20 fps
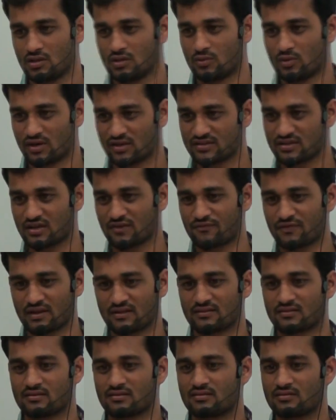What is the
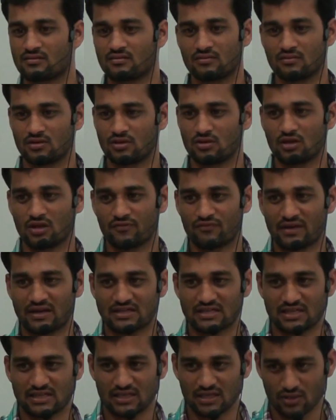difference? You know, if you are
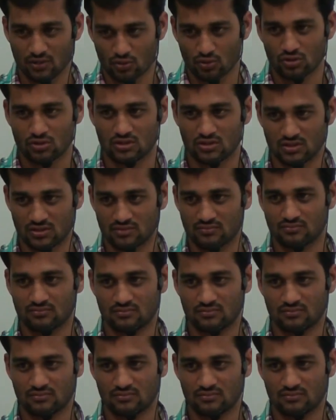taking root,